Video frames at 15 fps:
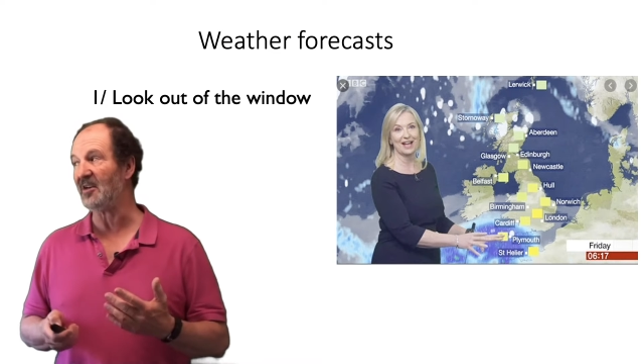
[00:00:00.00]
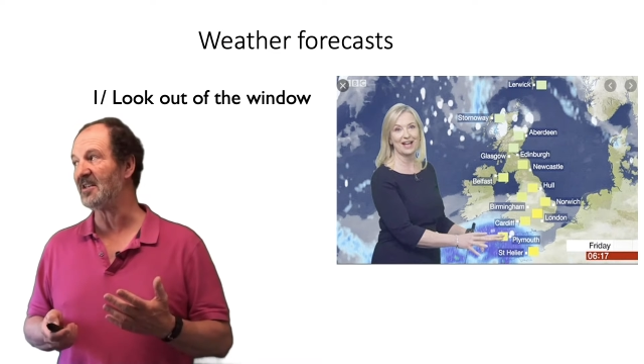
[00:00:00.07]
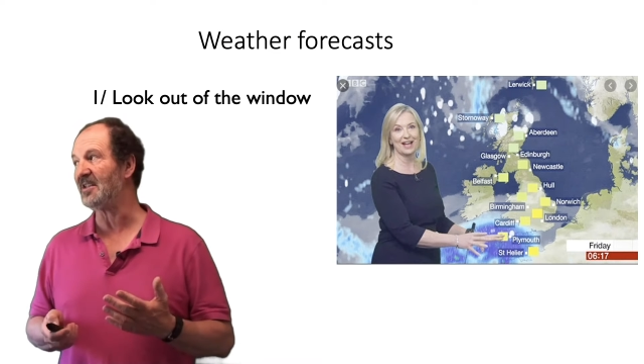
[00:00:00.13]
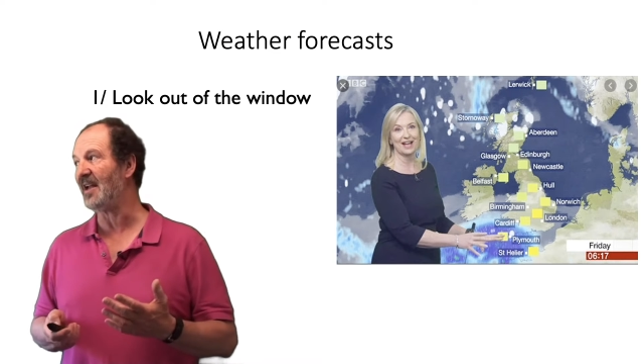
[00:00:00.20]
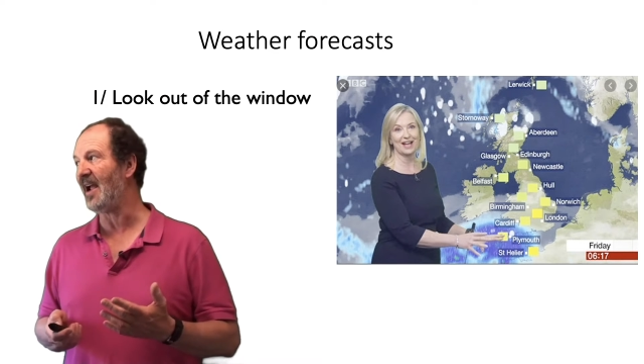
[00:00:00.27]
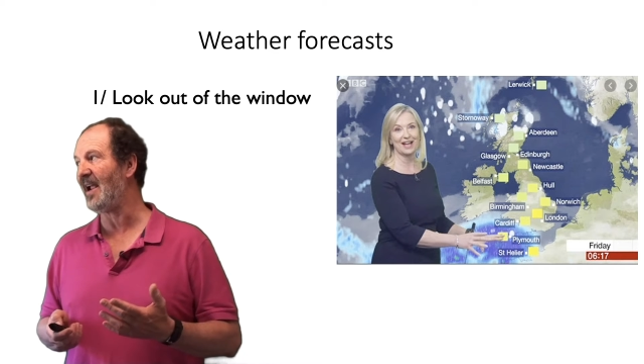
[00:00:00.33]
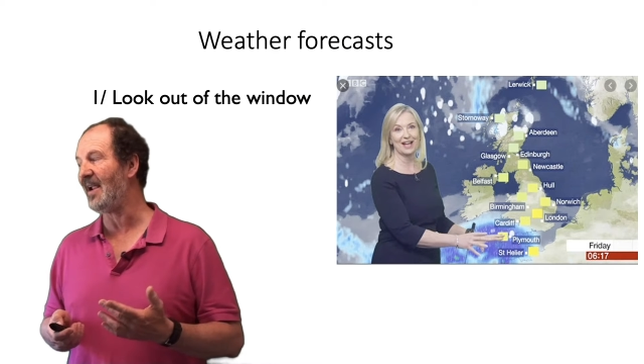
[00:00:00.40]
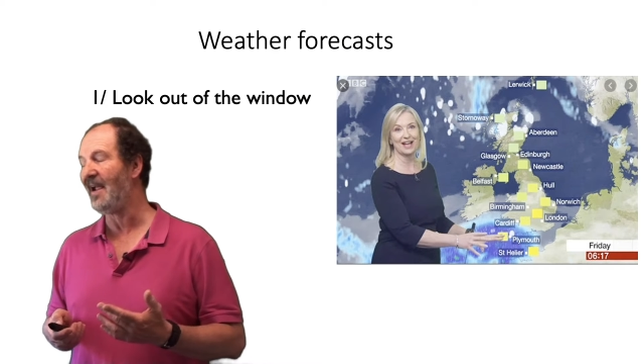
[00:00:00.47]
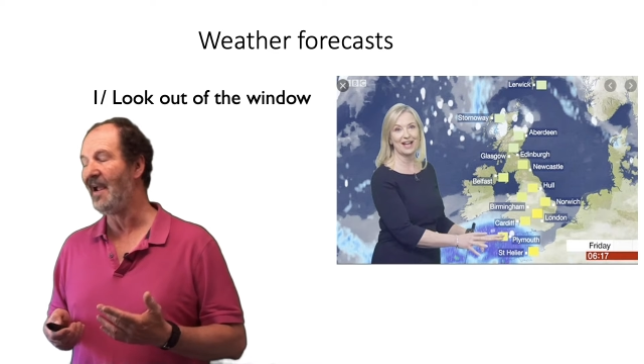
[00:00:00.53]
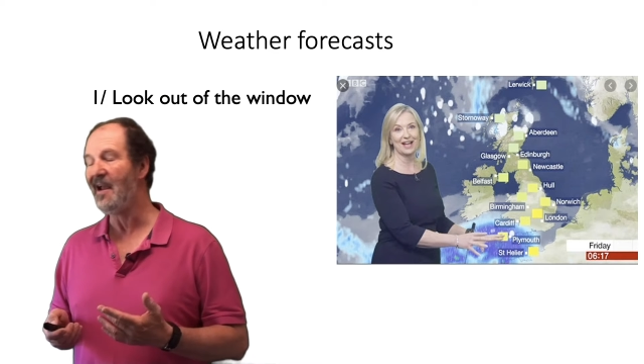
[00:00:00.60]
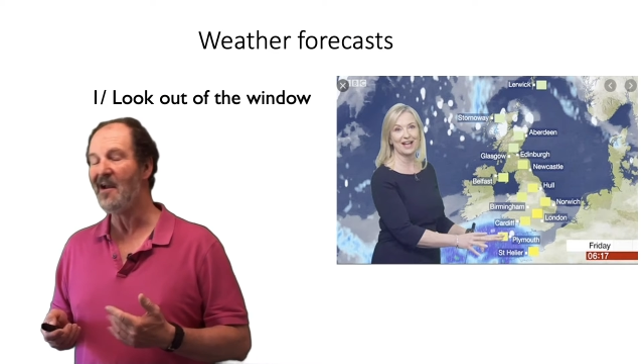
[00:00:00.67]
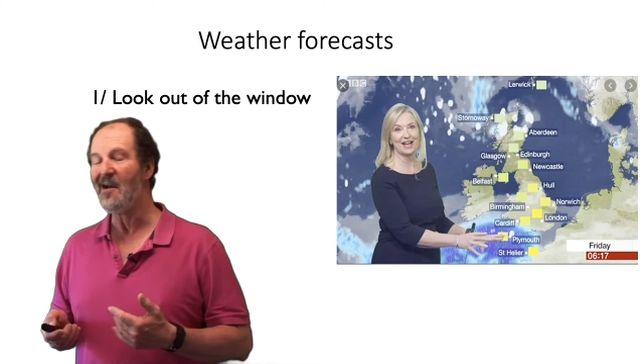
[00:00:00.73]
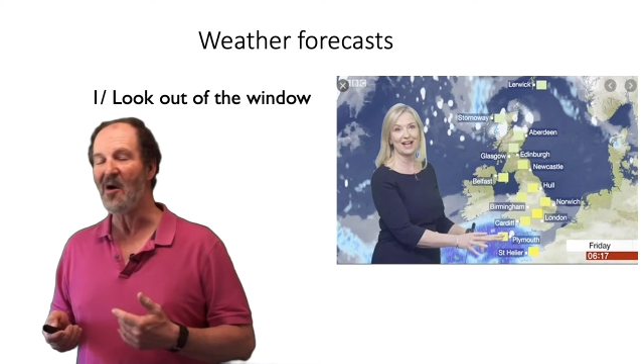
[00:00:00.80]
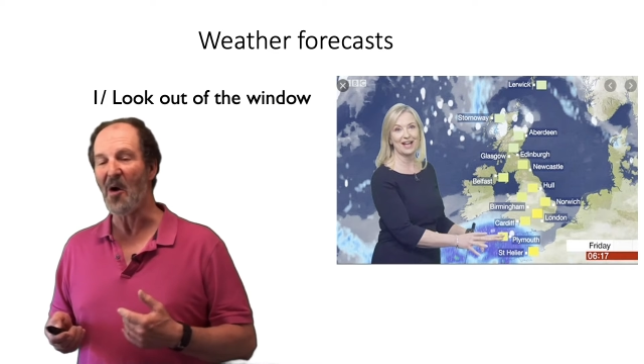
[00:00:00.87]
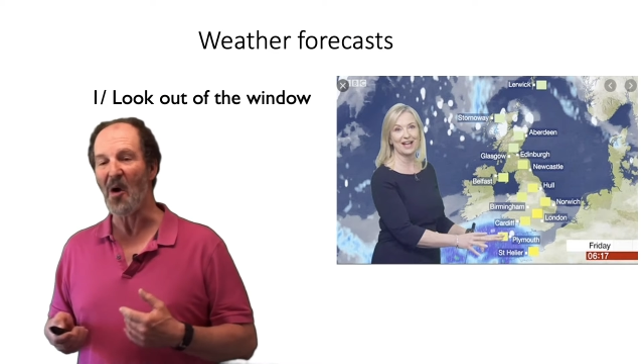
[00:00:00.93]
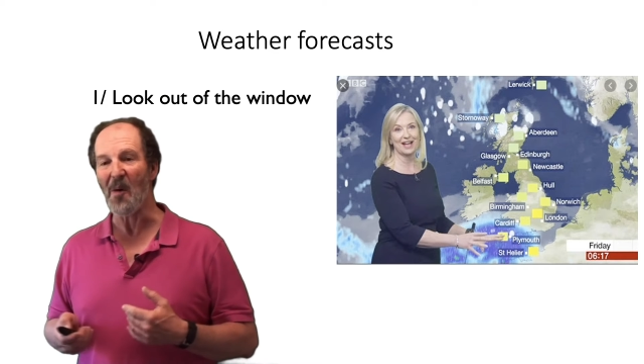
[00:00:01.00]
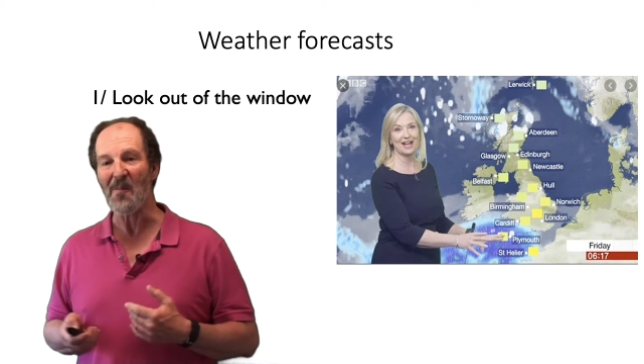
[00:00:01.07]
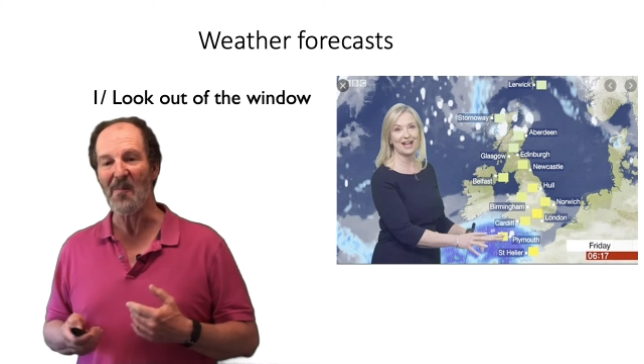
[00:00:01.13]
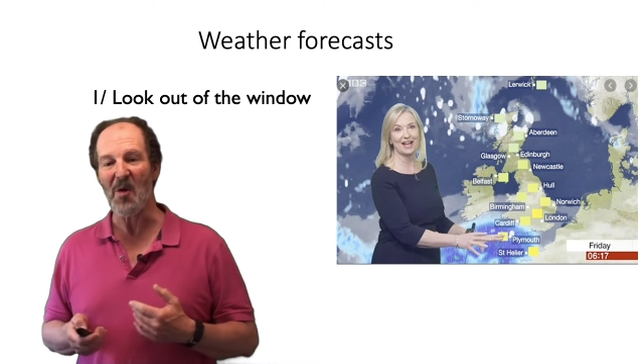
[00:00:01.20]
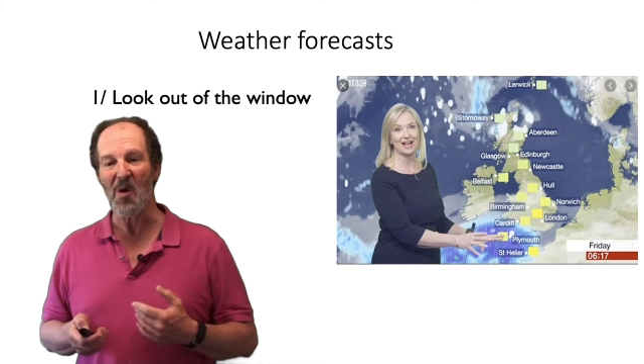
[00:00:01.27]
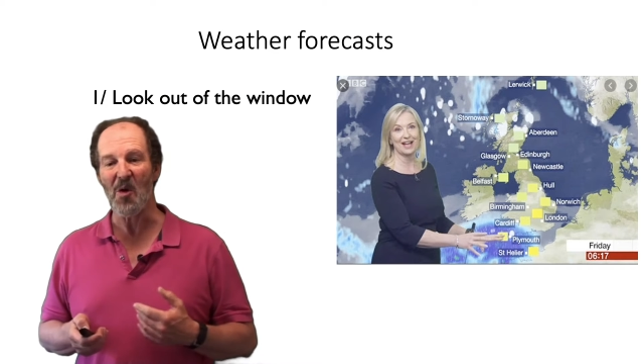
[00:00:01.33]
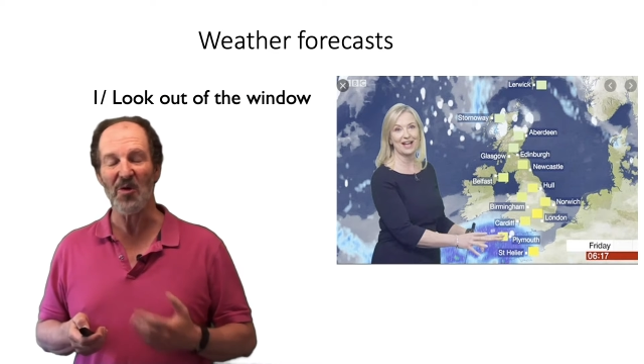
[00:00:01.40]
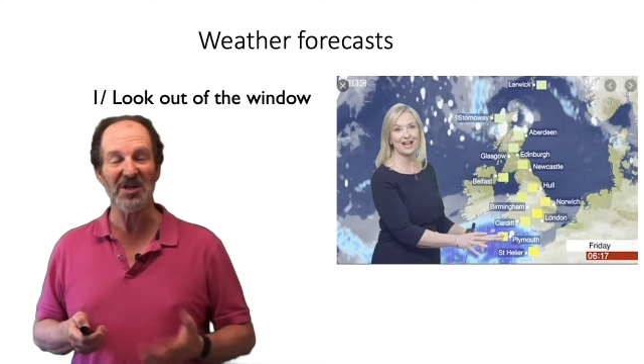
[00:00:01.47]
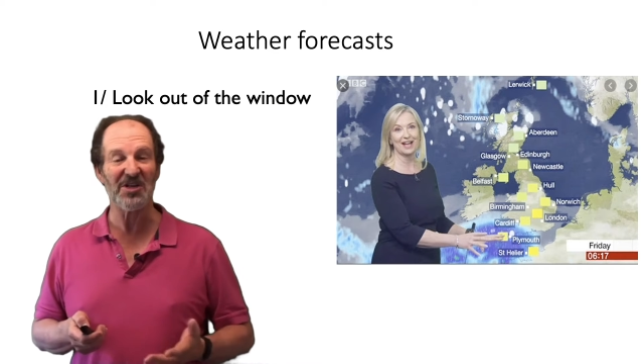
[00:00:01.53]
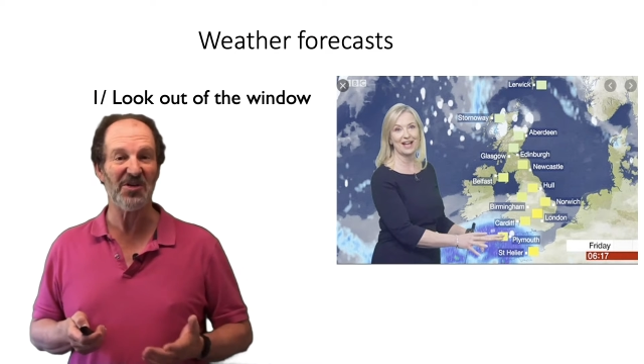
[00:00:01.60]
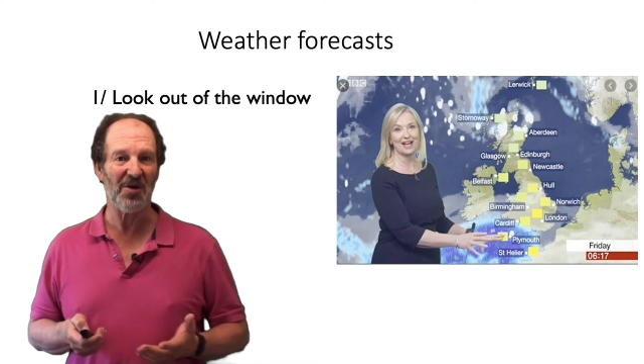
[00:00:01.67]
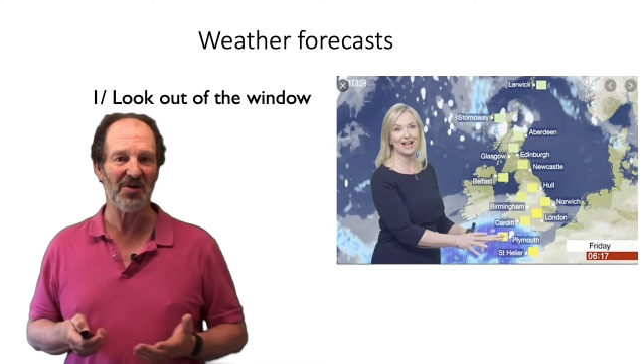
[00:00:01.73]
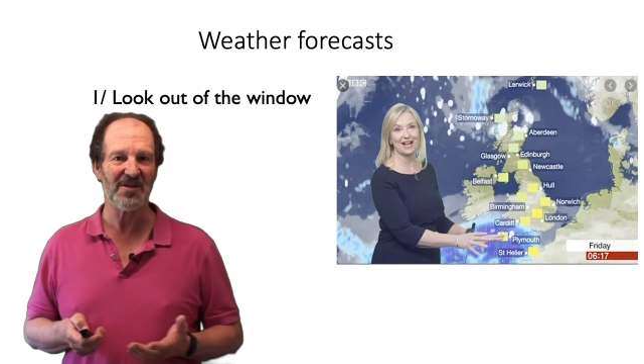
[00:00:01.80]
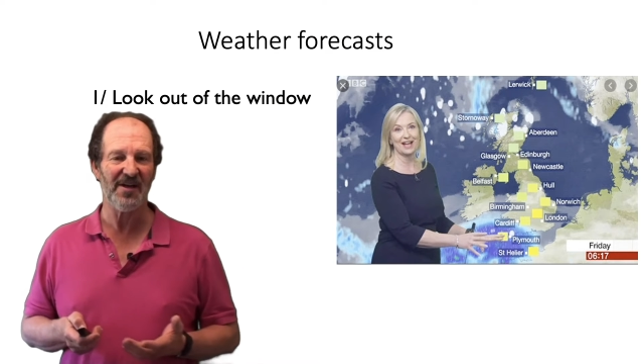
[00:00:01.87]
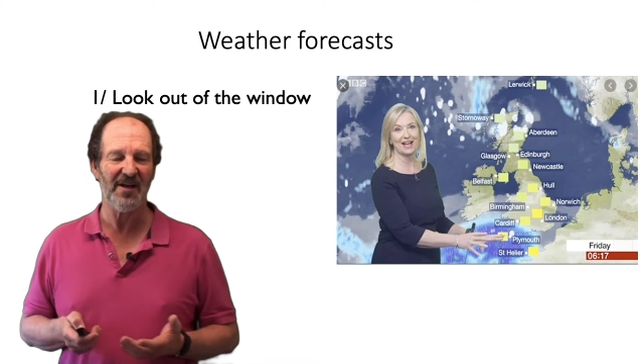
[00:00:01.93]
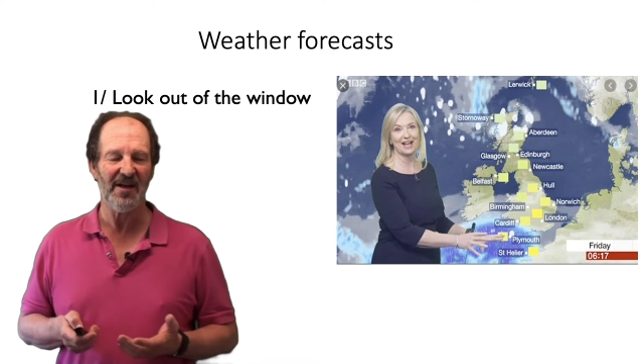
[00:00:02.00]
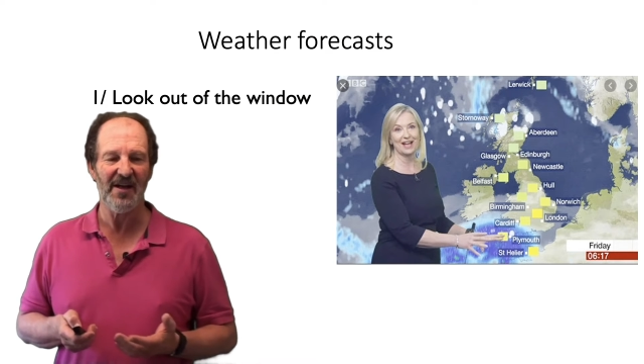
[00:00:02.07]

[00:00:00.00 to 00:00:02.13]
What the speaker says: today, or it's not.